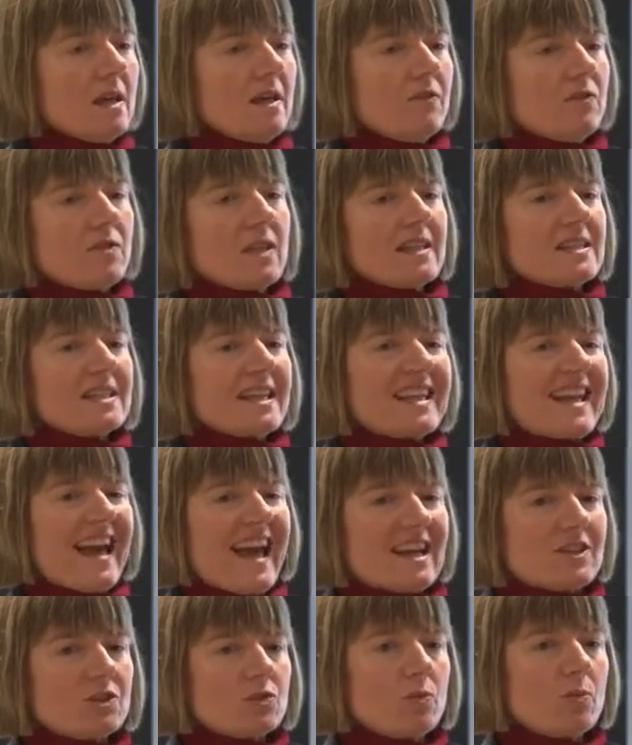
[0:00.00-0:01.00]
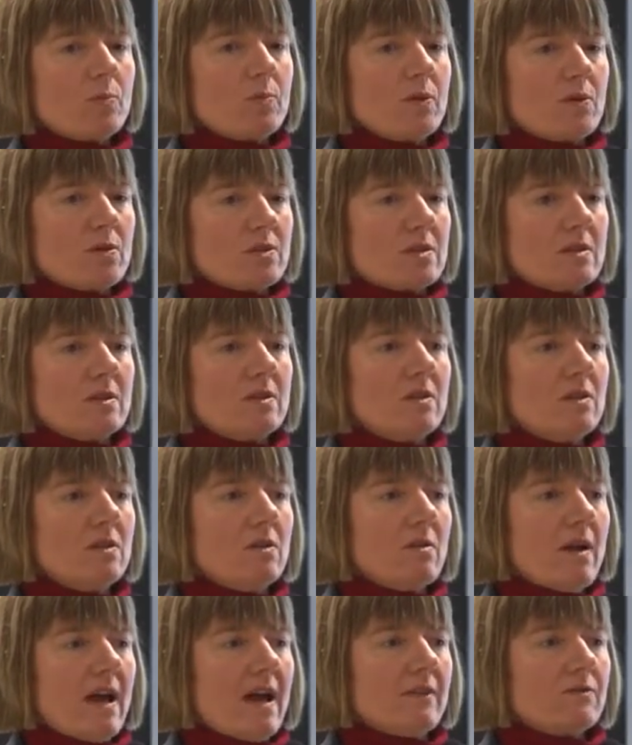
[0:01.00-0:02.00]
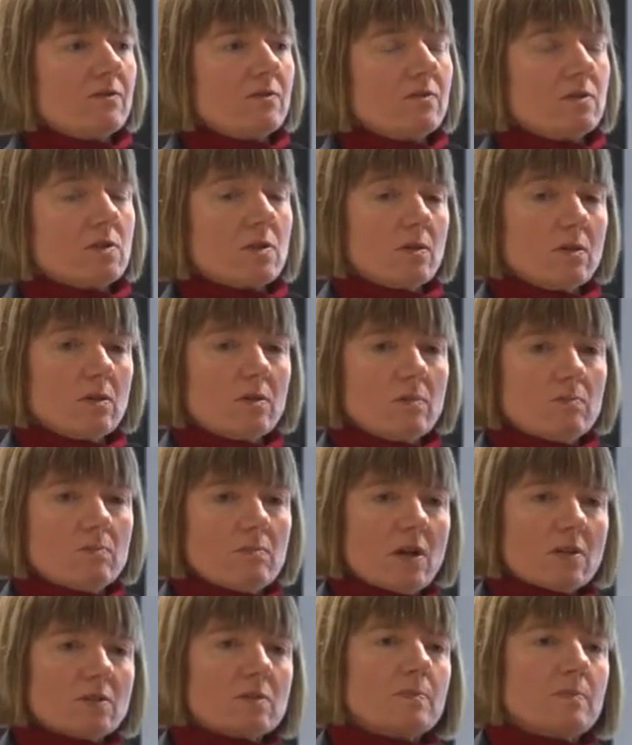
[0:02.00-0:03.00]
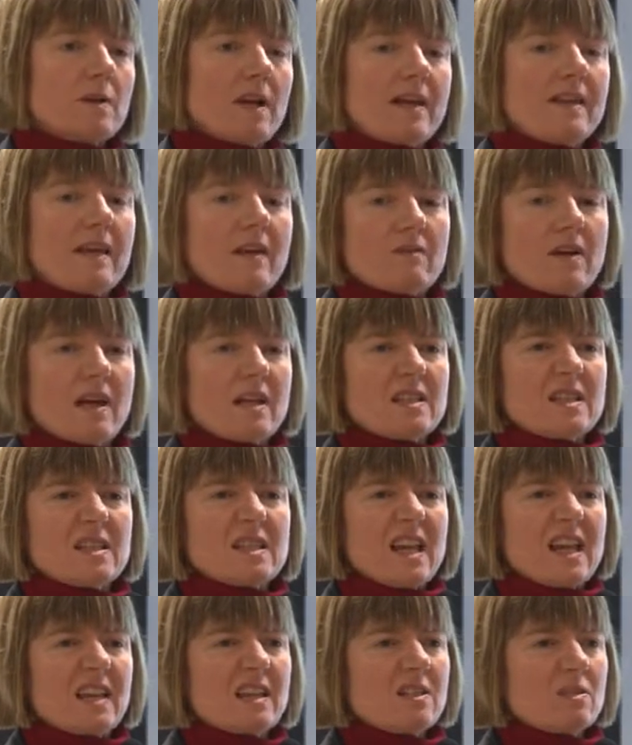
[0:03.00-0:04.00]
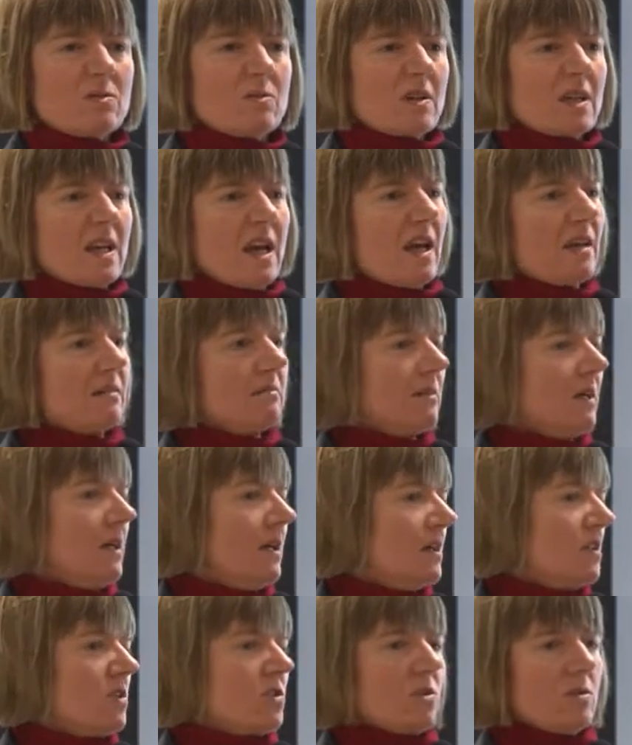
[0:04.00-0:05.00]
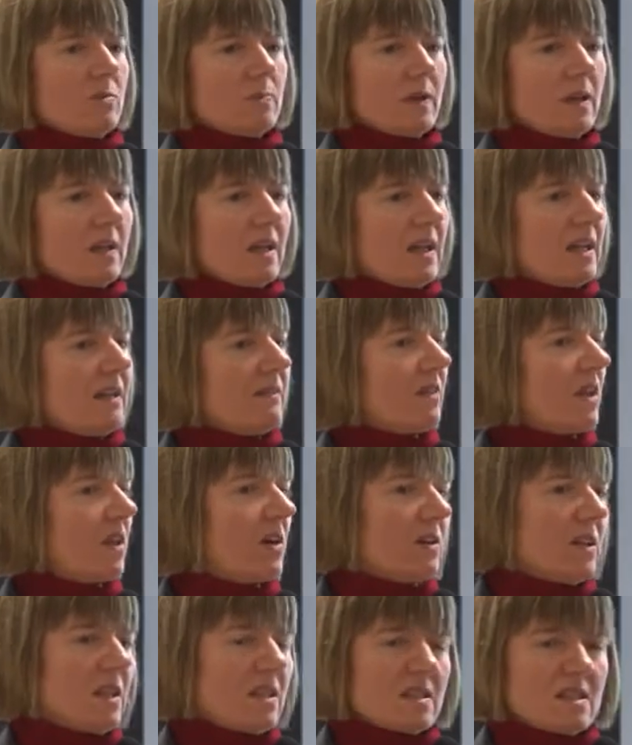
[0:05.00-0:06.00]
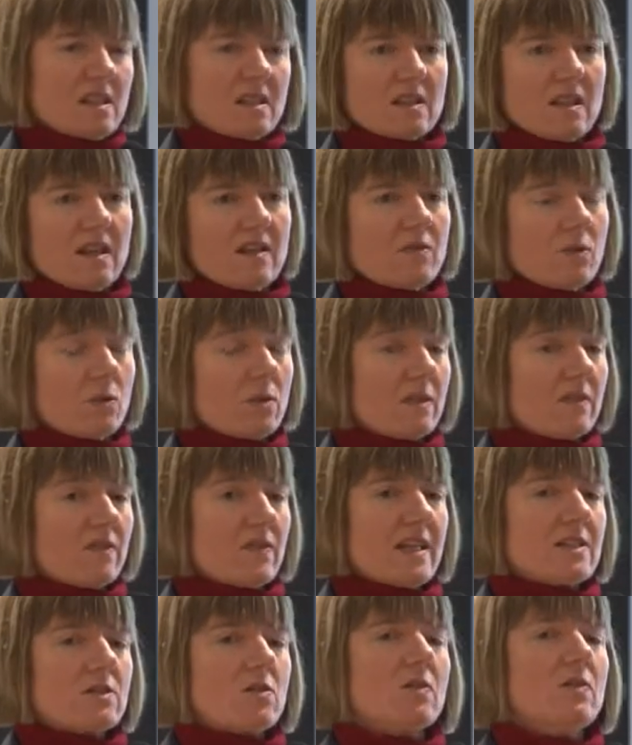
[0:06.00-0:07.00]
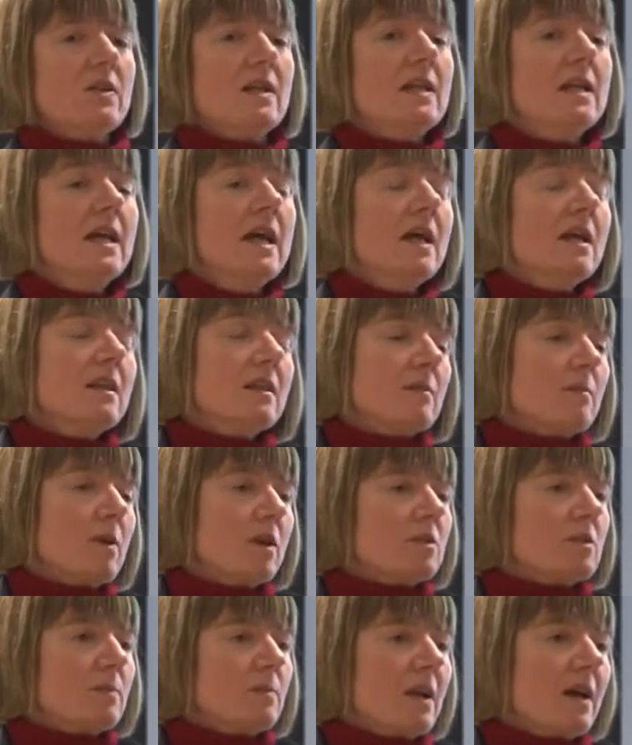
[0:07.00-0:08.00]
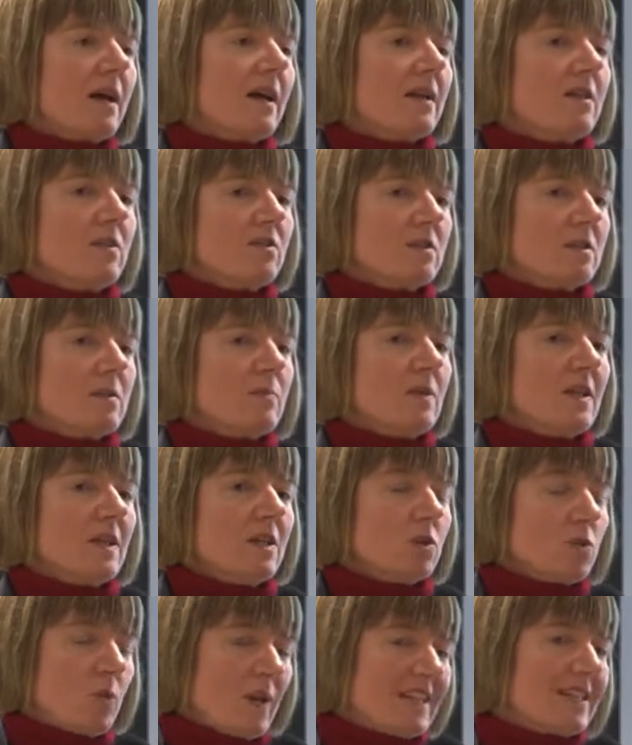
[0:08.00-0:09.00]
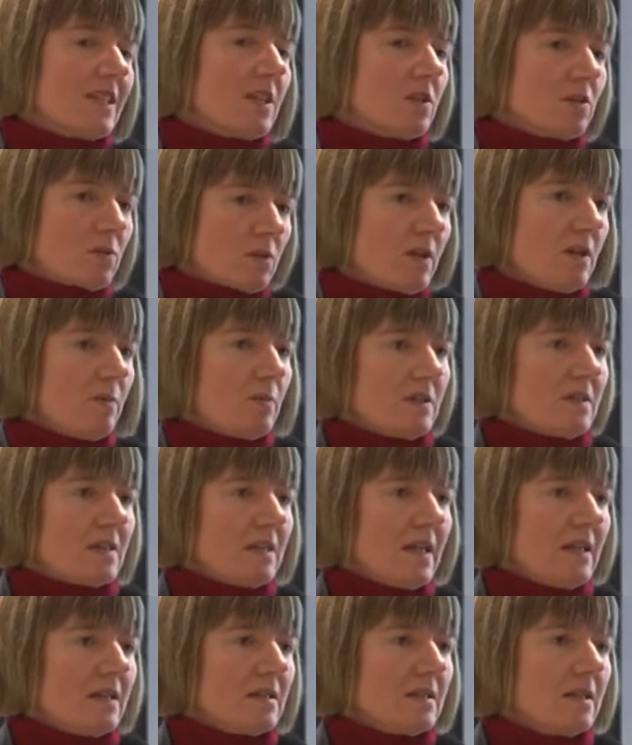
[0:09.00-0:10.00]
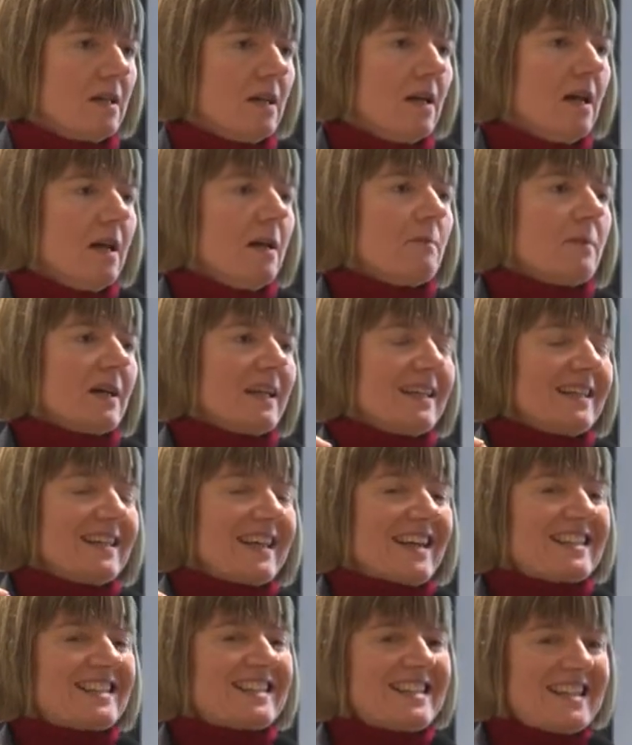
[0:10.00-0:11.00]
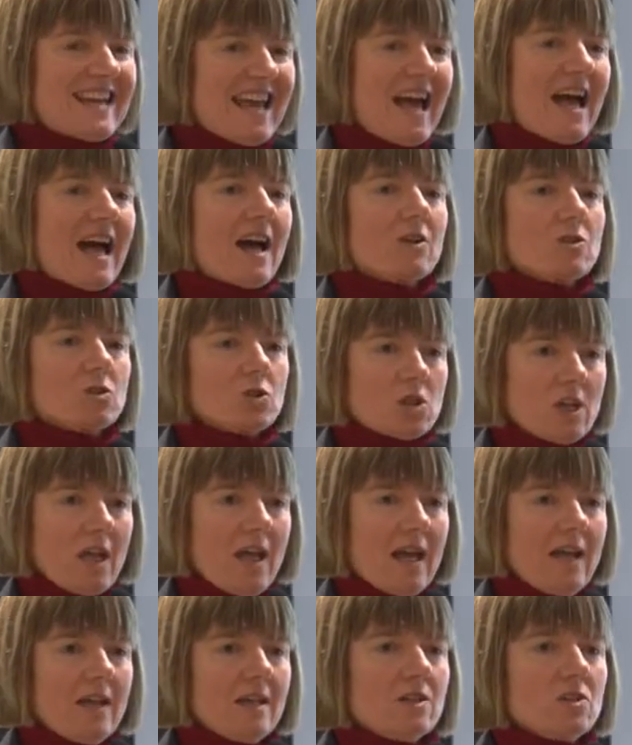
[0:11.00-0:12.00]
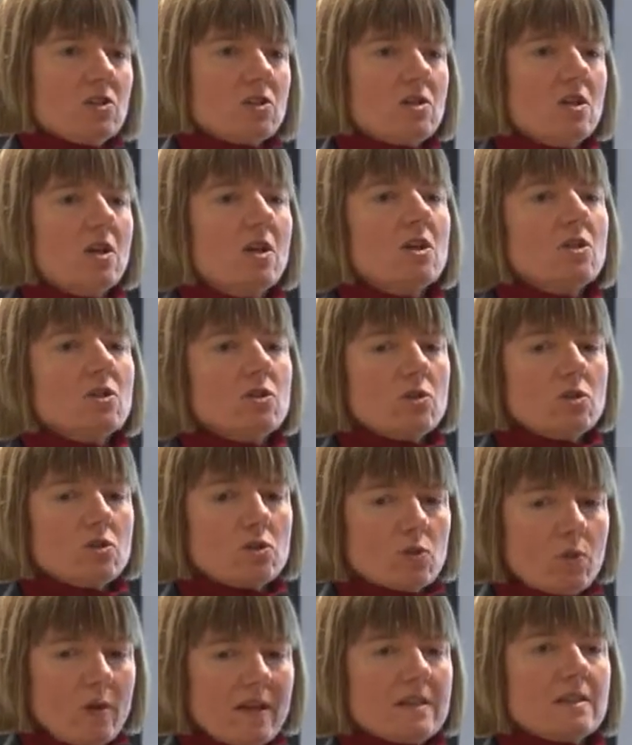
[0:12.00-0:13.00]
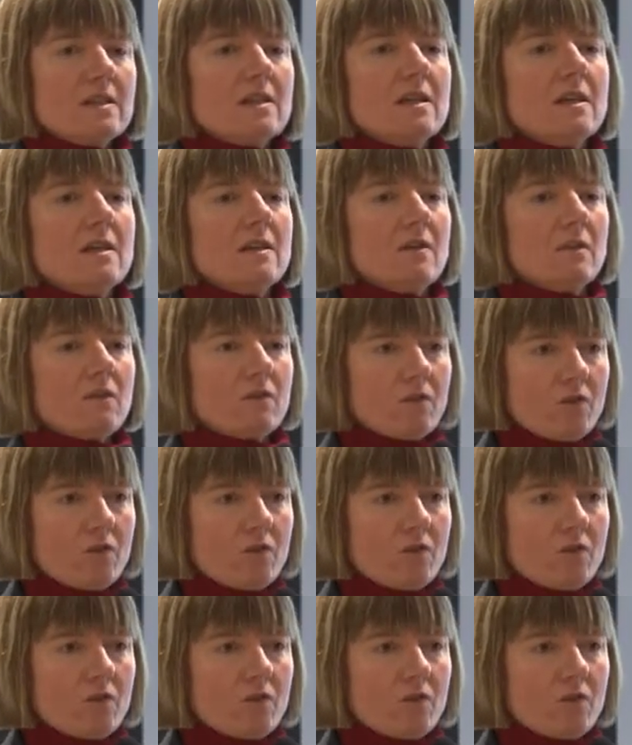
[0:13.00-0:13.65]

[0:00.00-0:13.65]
if that's a casual person, you have to multiply that rate to take into account super, leave loading, sick leave, all of that sort of thing. The multiplier used to be 23%, but it has now changed to 24%.